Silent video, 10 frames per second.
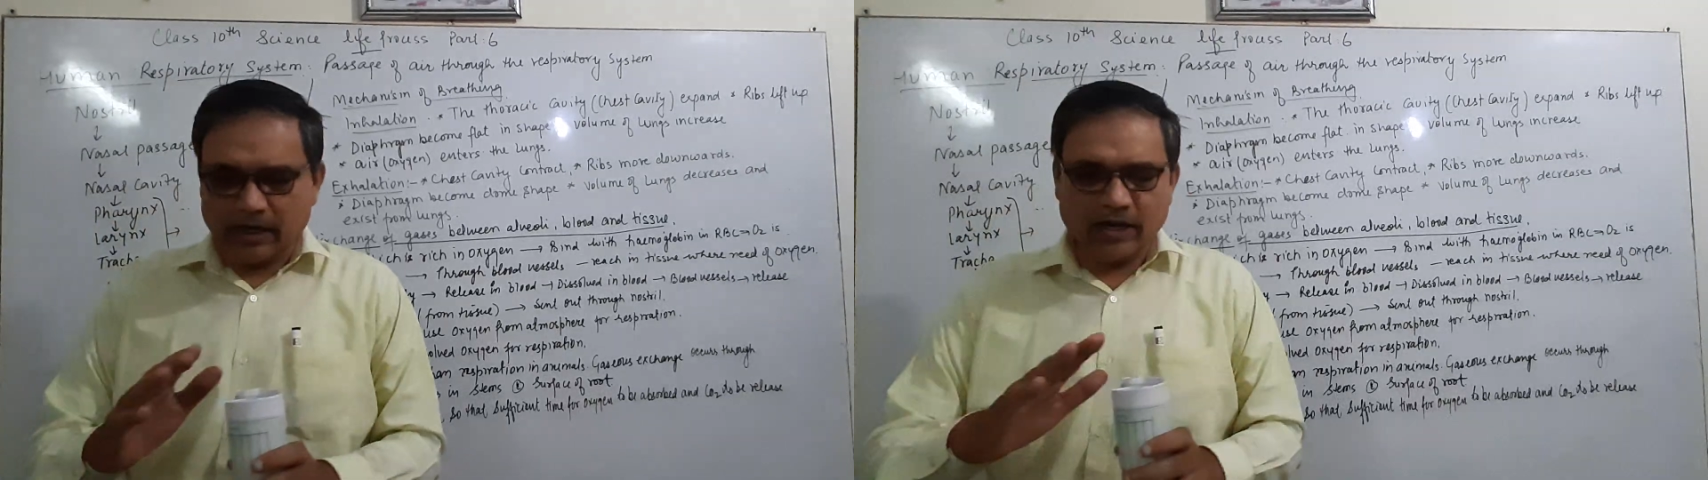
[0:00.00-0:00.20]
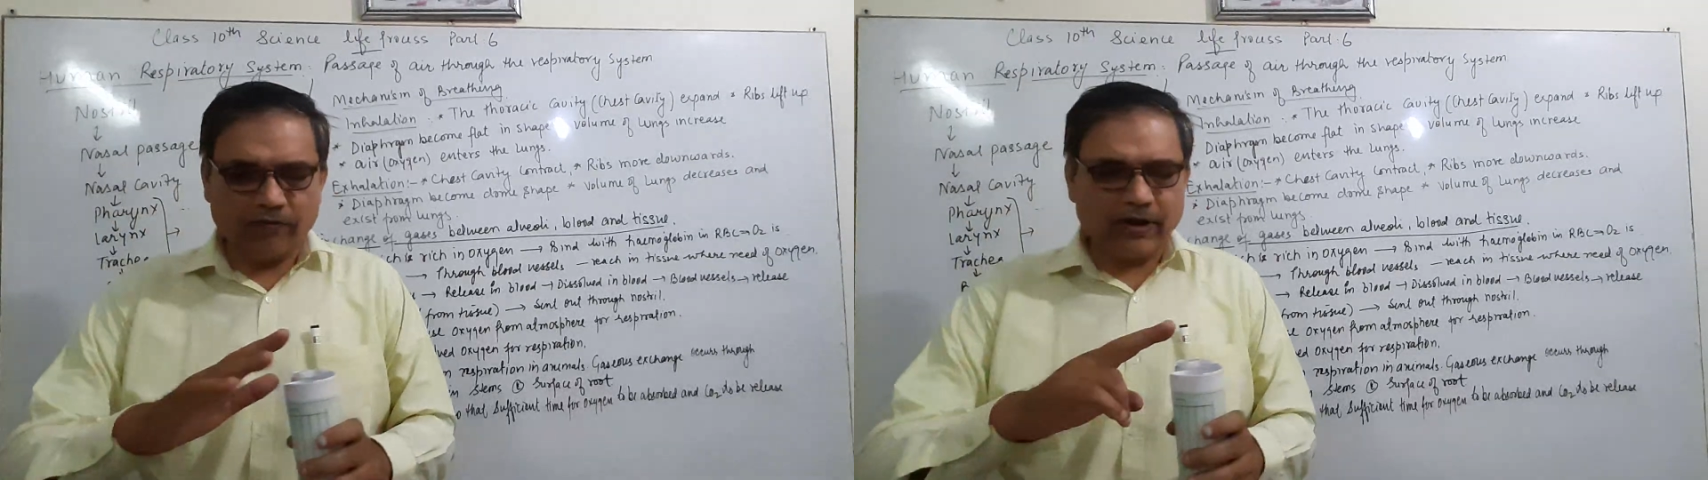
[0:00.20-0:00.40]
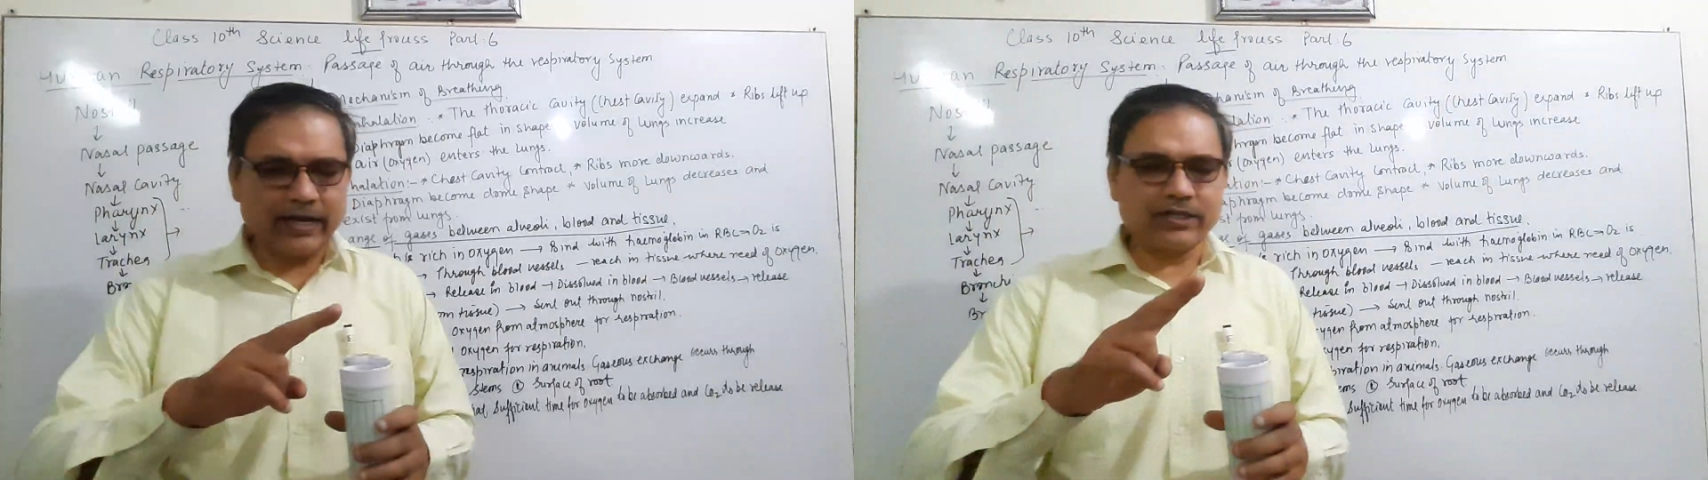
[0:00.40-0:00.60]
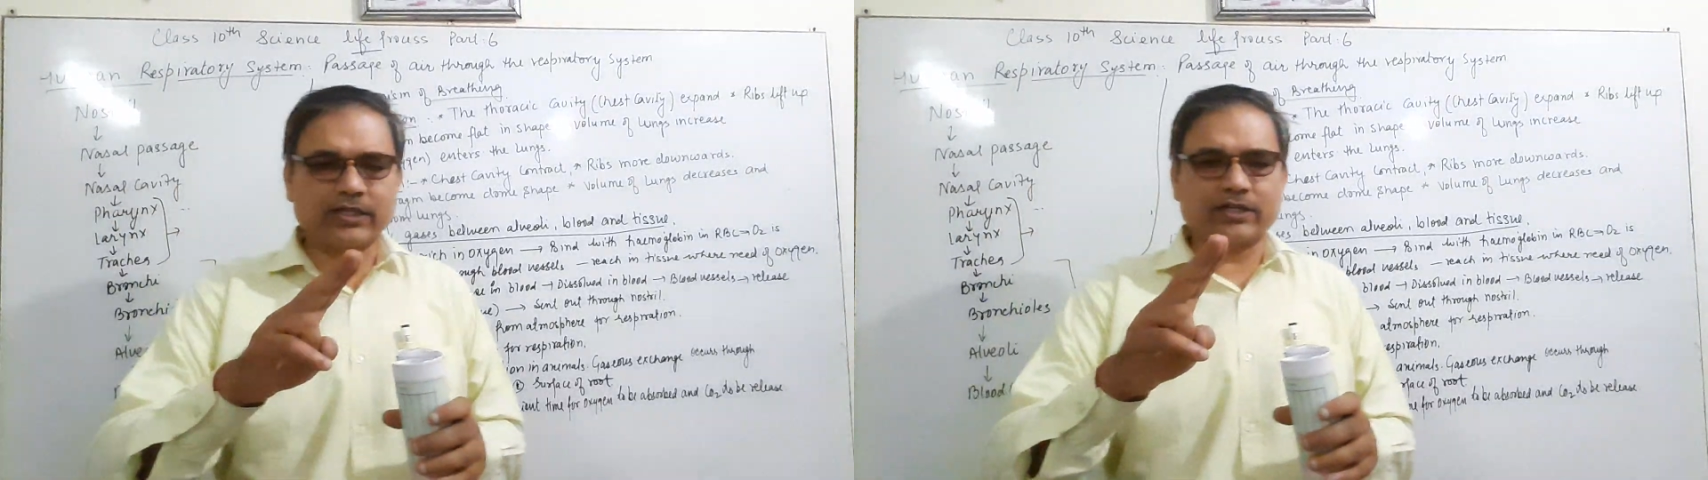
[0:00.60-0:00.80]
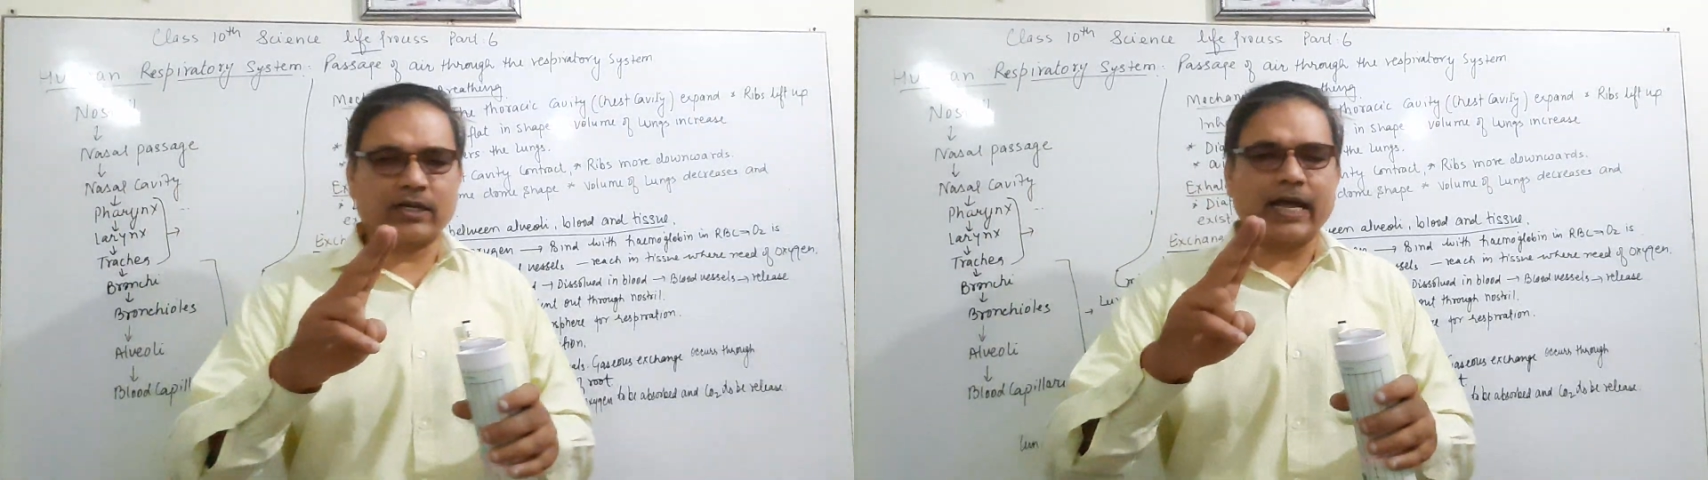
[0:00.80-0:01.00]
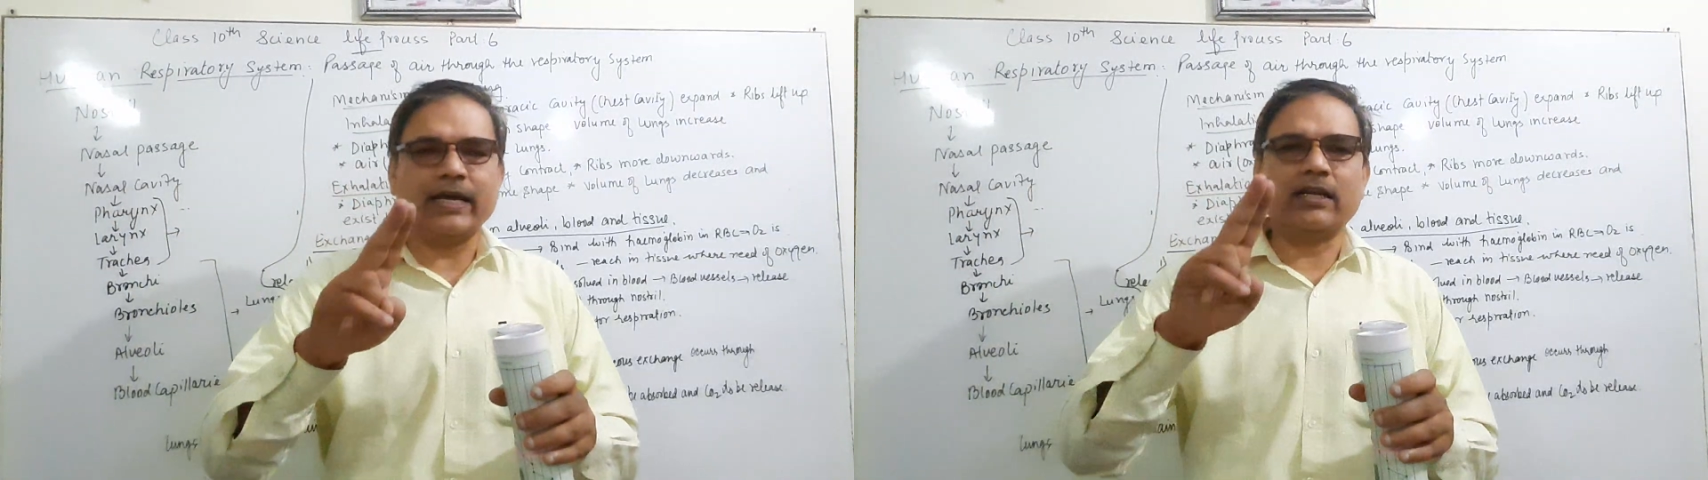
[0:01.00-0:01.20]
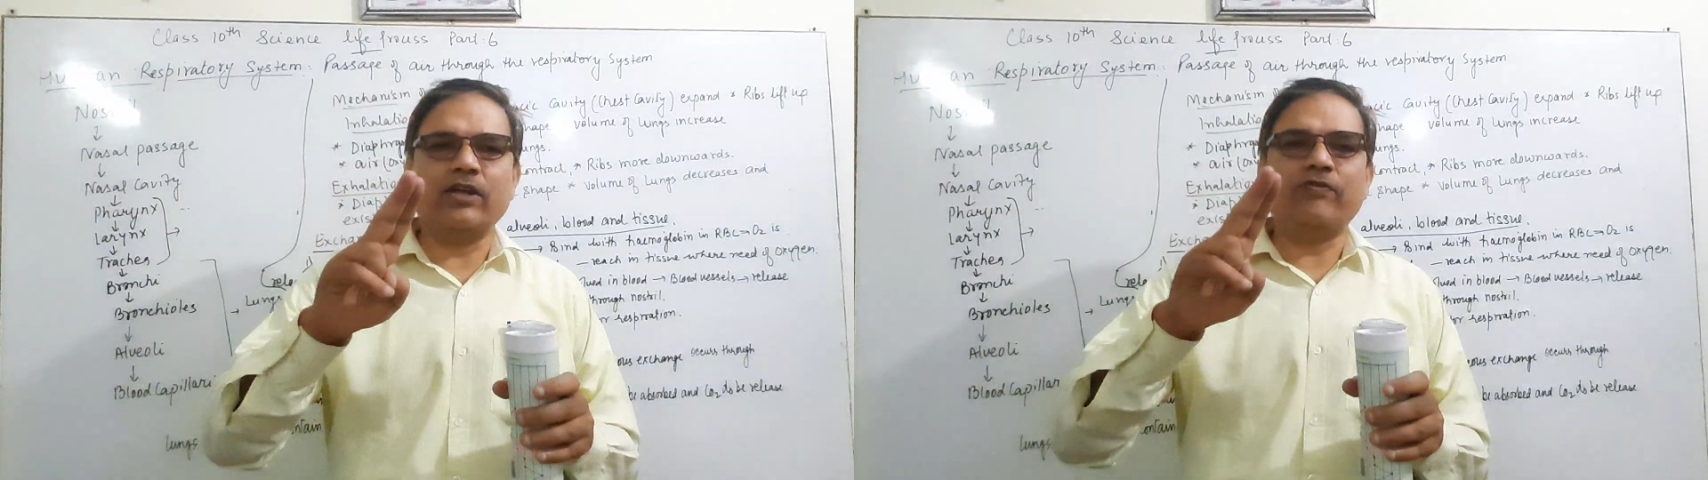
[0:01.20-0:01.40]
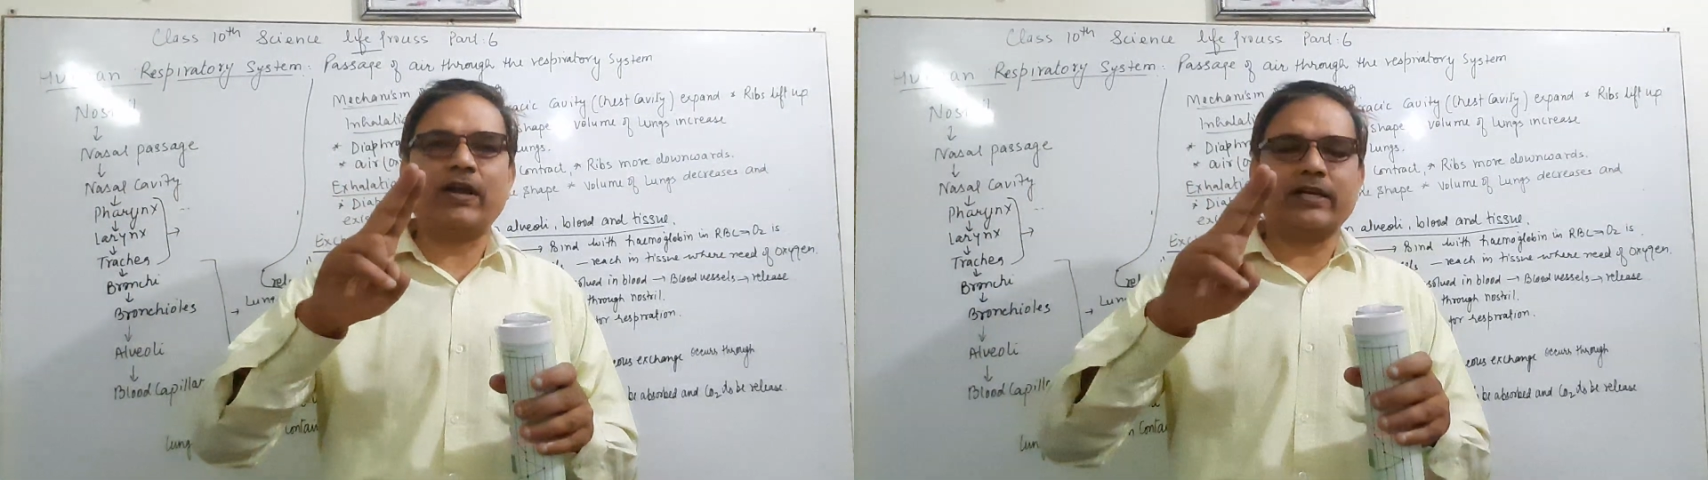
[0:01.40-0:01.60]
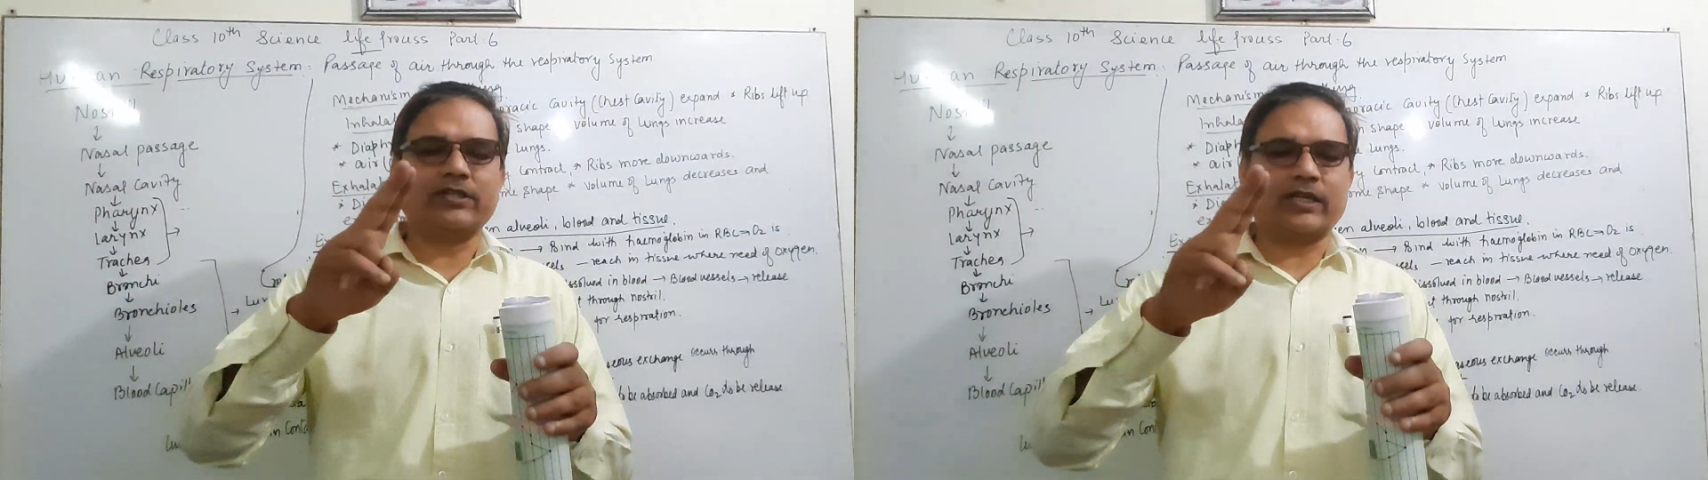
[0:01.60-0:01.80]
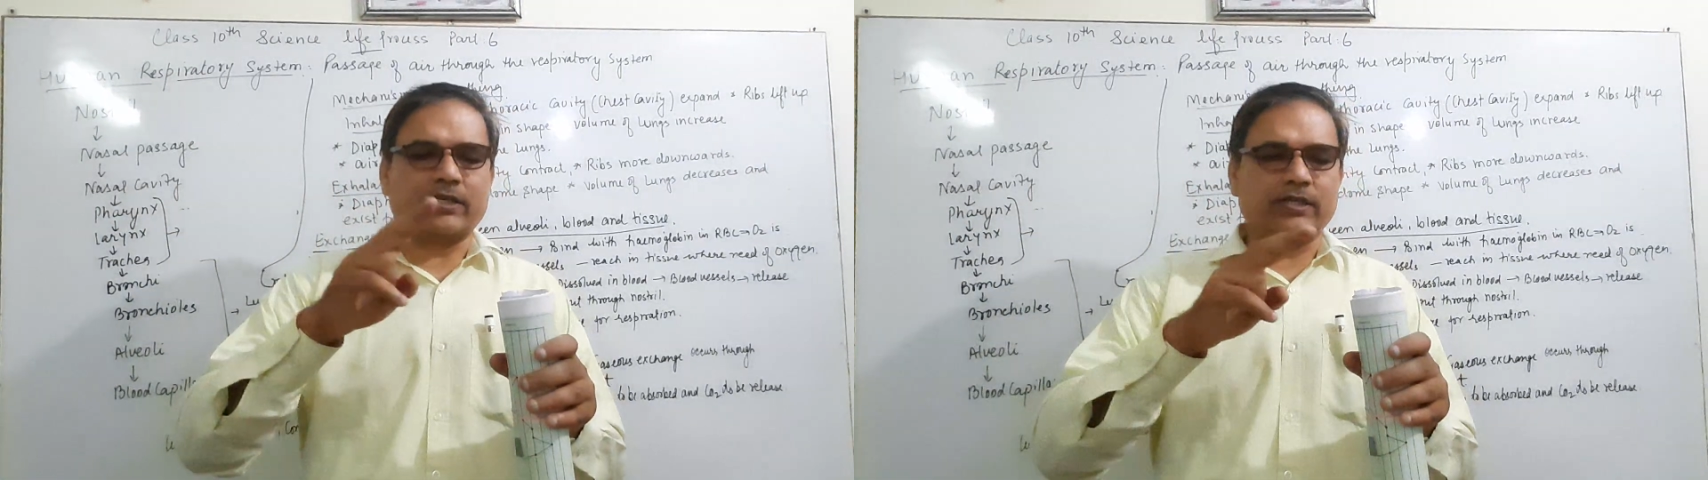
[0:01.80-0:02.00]
a leaf-like structure. Like leaf-like
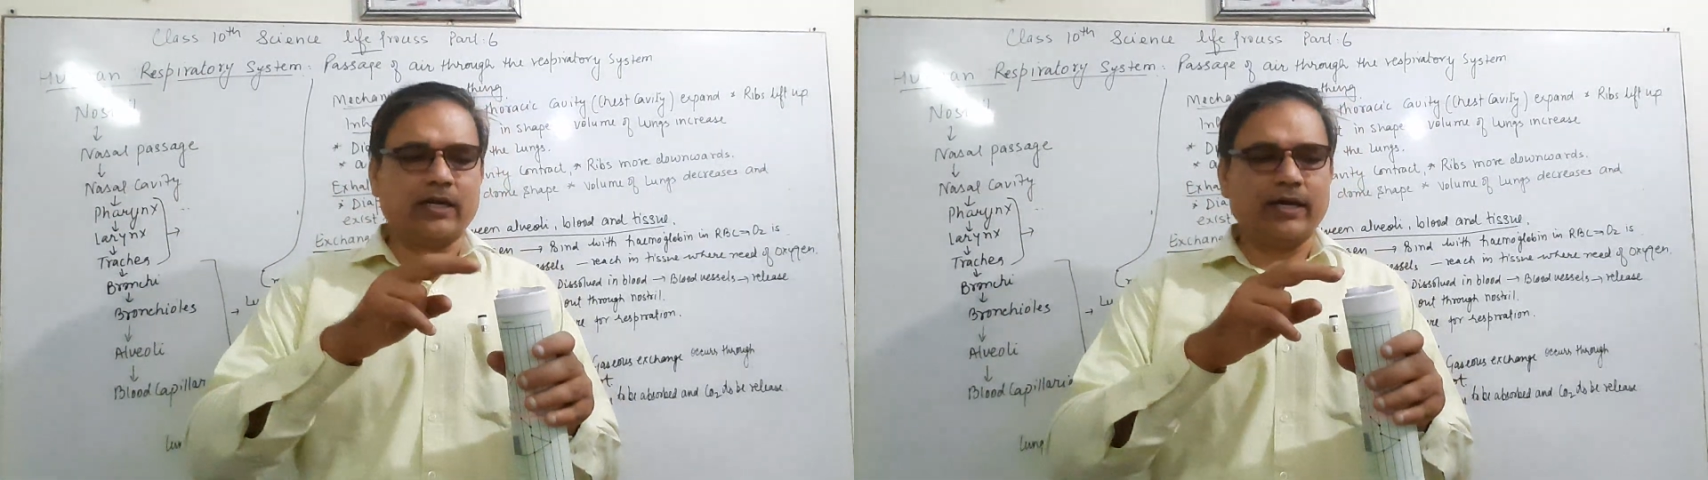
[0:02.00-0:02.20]
structure,